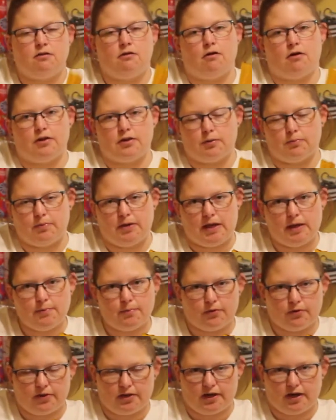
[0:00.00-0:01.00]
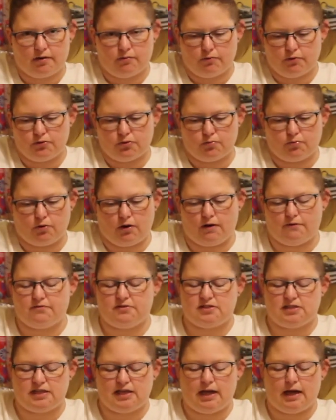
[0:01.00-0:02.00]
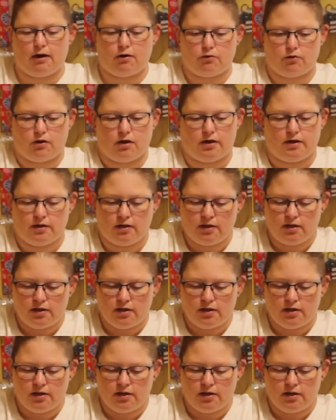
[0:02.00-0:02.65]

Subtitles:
on the paper that I wrote the prophecy out on,